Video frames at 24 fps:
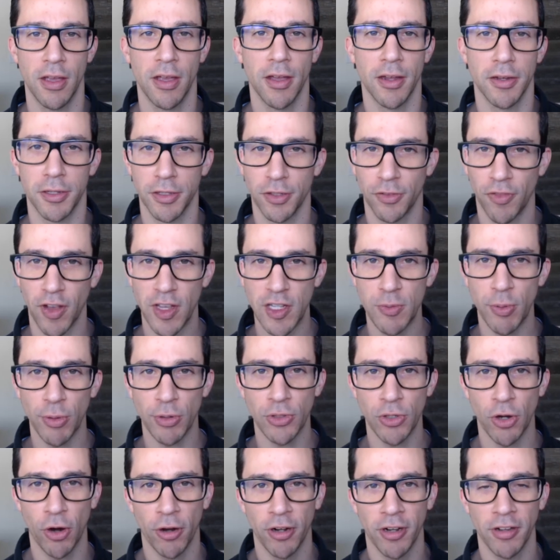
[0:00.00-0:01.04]
Does Facebook
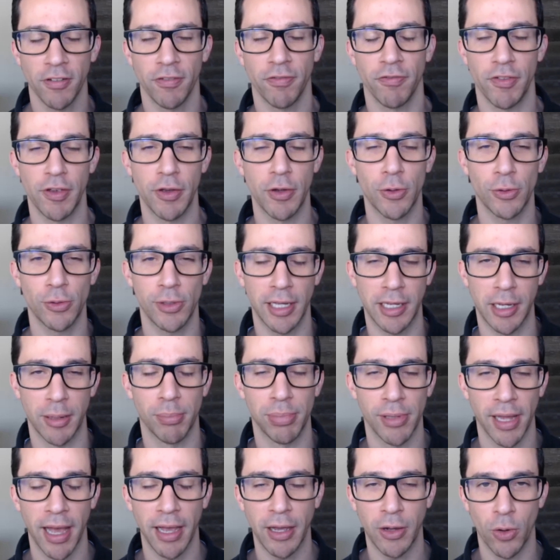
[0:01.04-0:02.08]
targeting feel like a
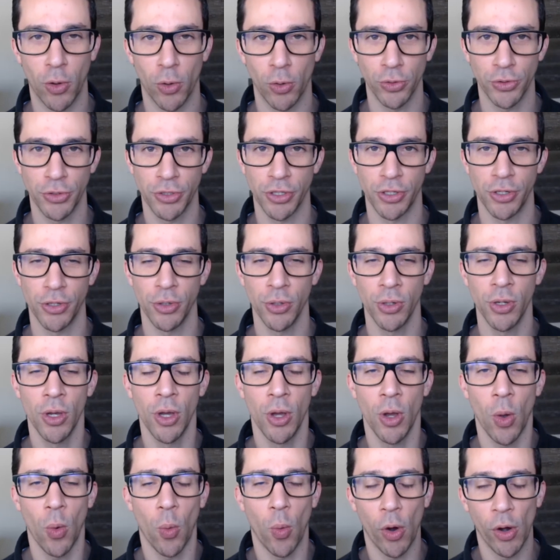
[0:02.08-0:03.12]
black hole to you?
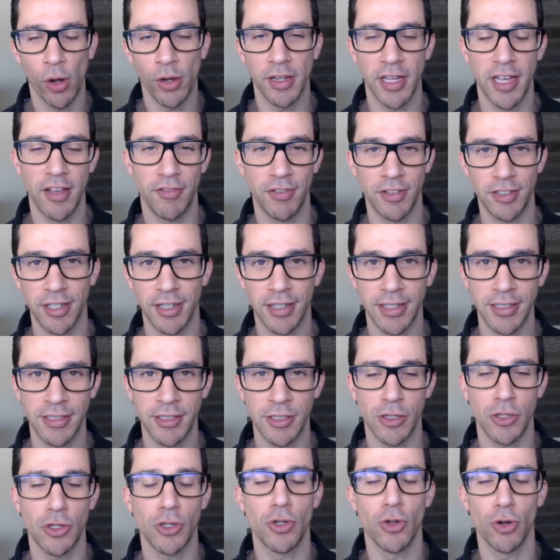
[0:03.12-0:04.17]
Well, if it does,
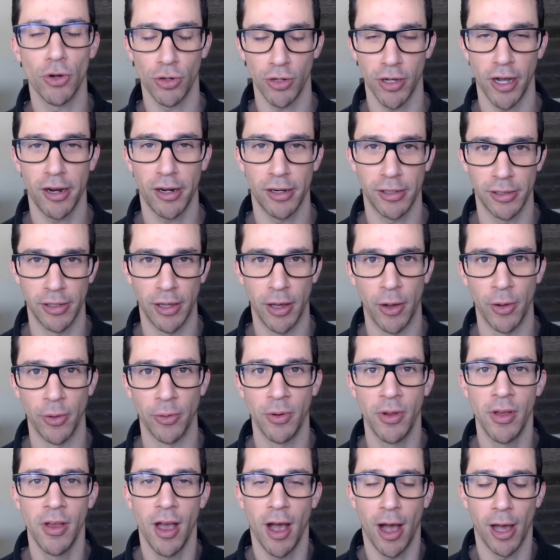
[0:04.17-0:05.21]
you're not alone.
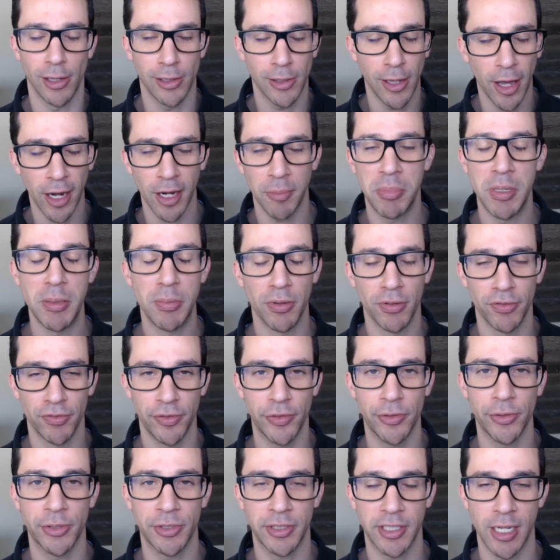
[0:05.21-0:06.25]
A lot of people
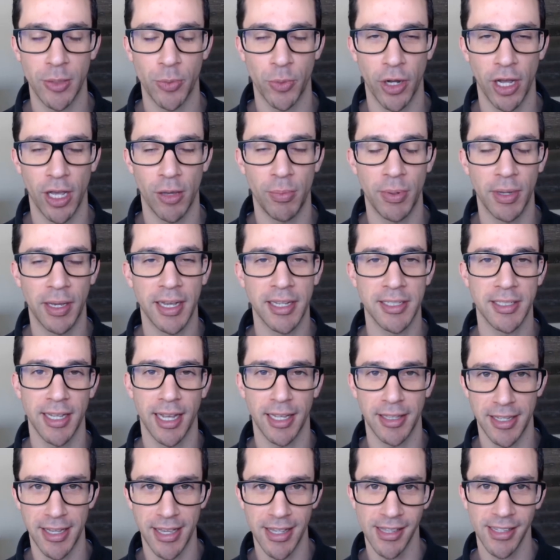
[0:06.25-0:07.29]
feel the same way because at
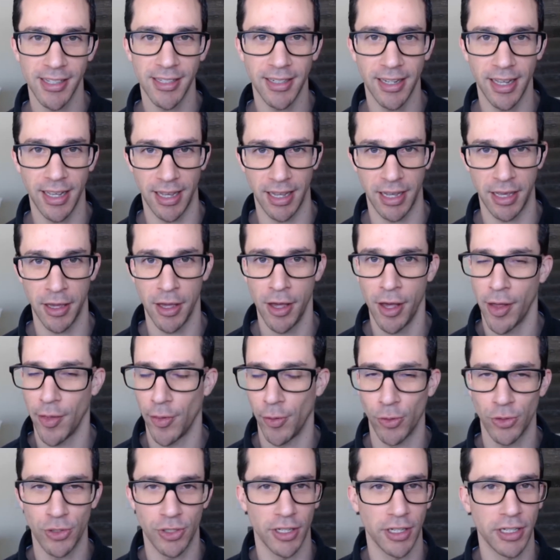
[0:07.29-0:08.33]
the end of the day,
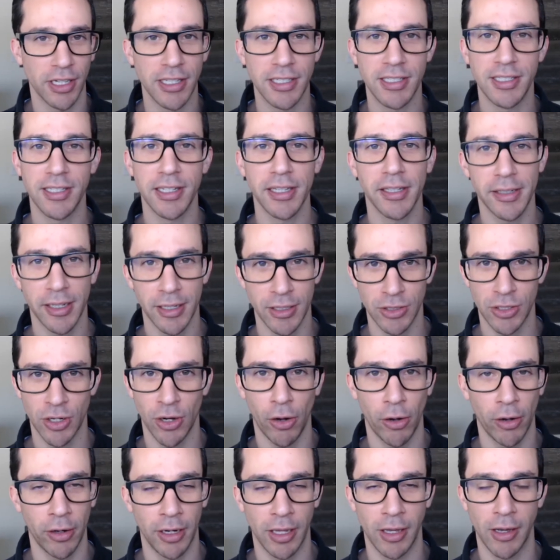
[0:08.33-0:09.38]
there's a gazillion
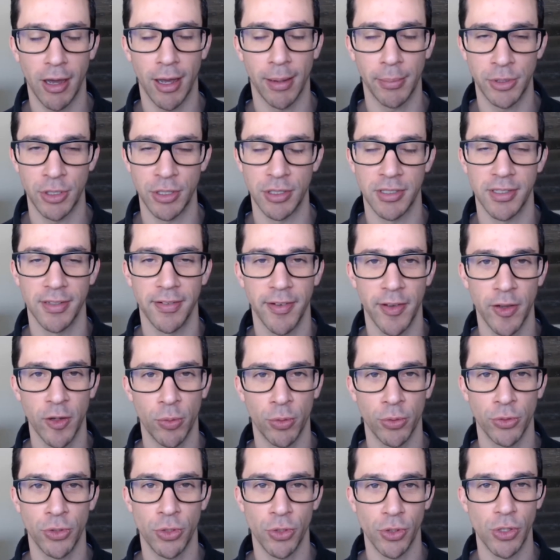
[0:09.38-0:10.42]
targeting options available
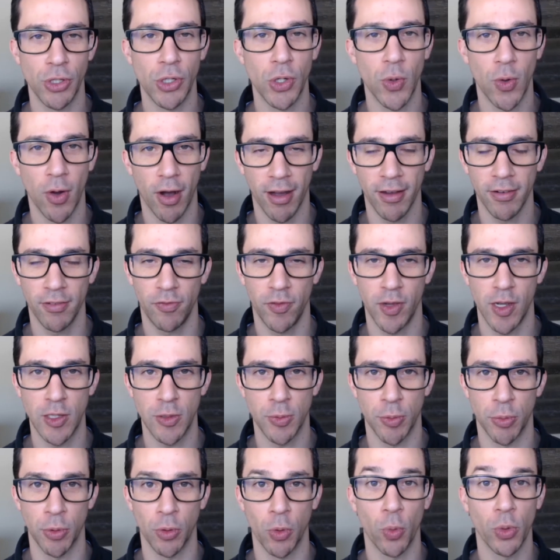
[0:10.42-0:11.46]
to you on
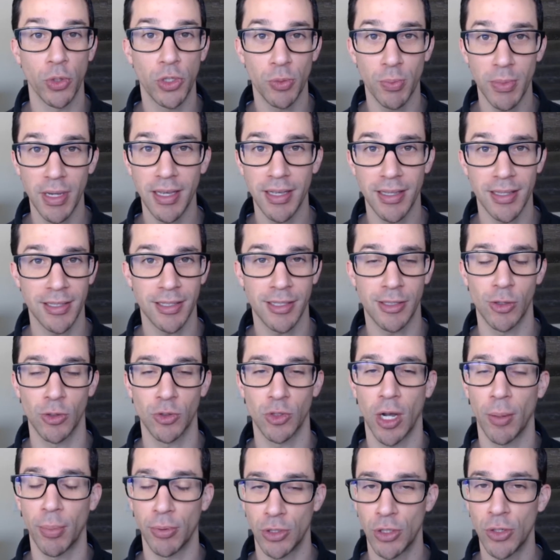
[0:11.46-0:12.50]
Facebook, which means there's
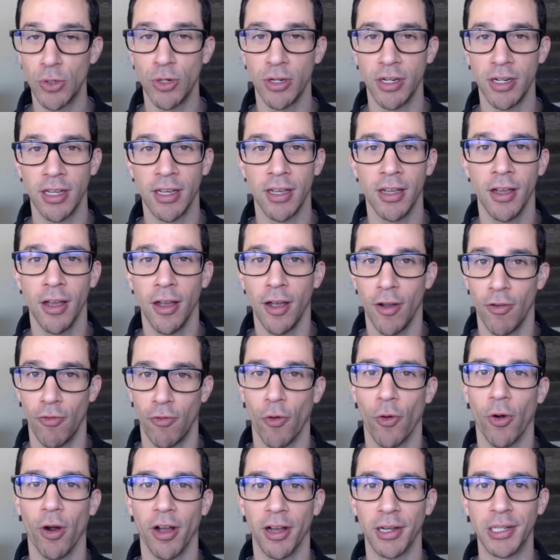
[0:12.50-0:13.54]
opportunity
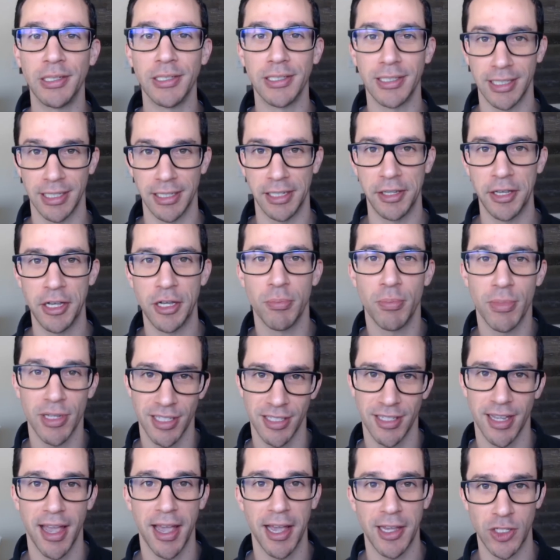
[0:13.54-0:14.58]
for a gazillion
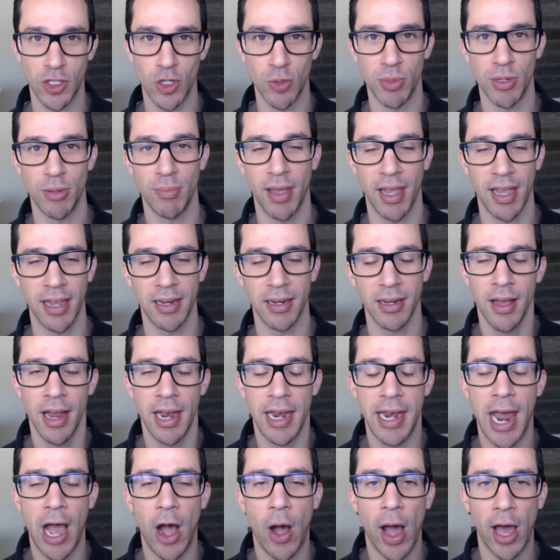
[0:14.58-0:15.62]
mistakes to be made.
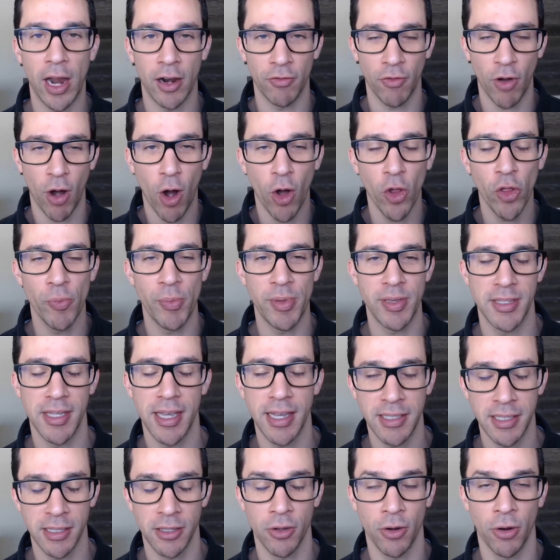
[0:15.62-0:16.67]
Now, out of all the mistakes
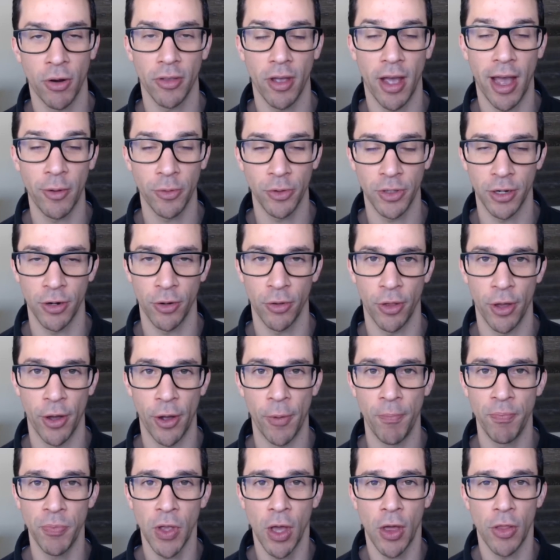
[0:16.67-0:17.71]
that are out there, though,
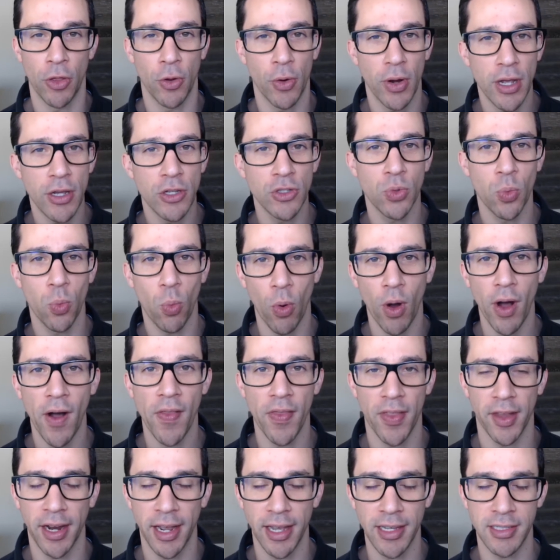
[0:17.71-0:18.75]
there is one
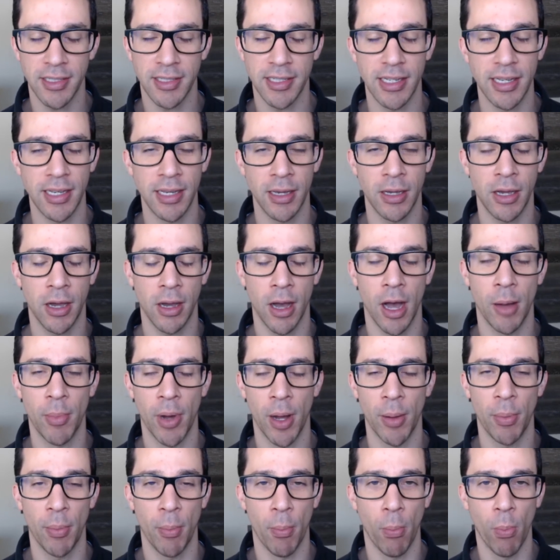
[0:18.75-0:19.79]
that I see come
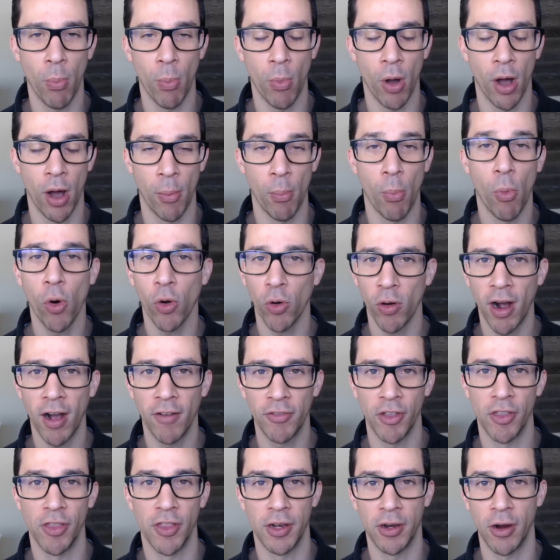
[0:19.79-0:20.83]
up more
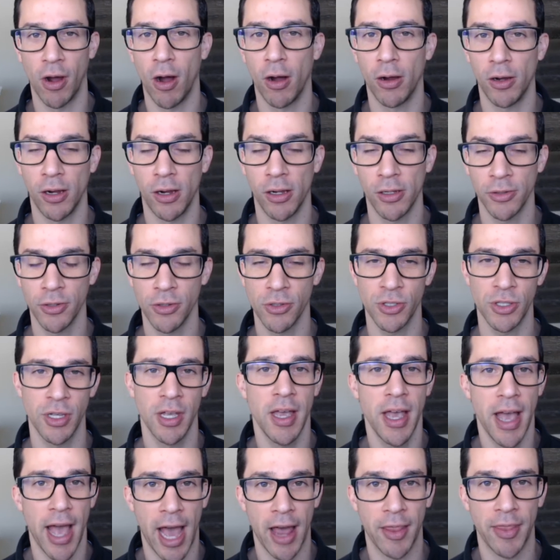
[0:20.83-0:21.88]
often than all others,
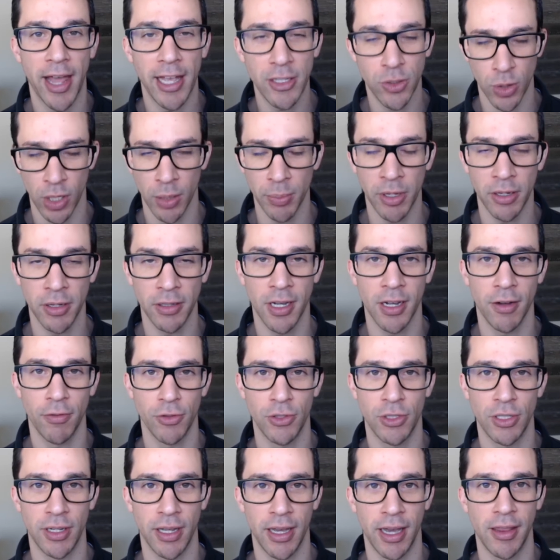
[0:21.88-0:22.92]
and that's what I'm going to cover
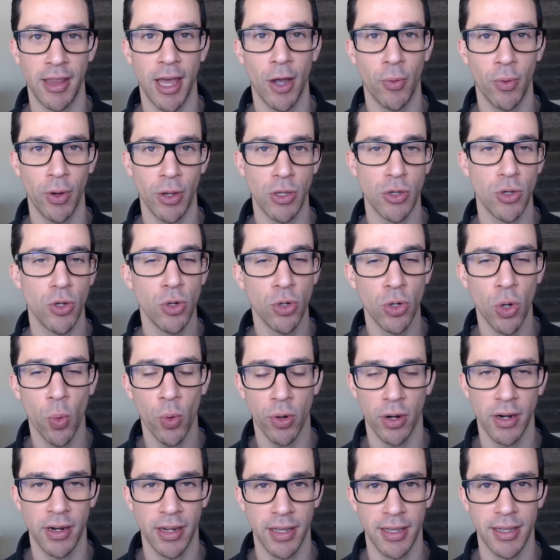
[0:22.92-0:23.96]
today. That way you know what
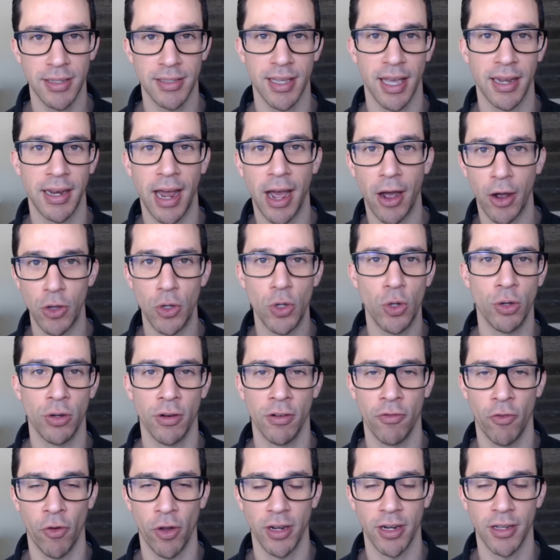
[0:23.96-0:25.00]
it is and how you can
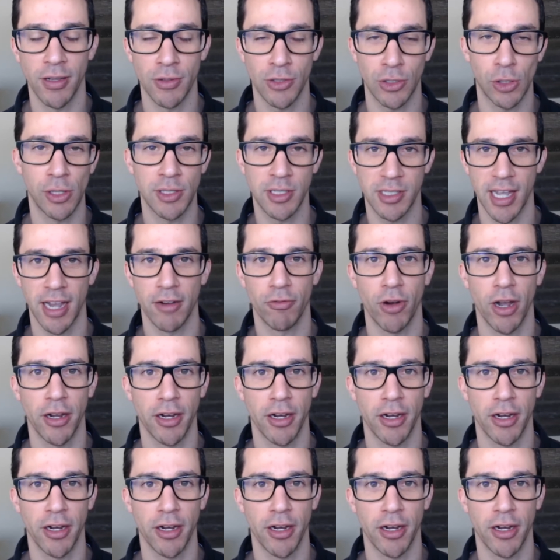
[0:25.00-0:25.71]
avoid it. So let's dive right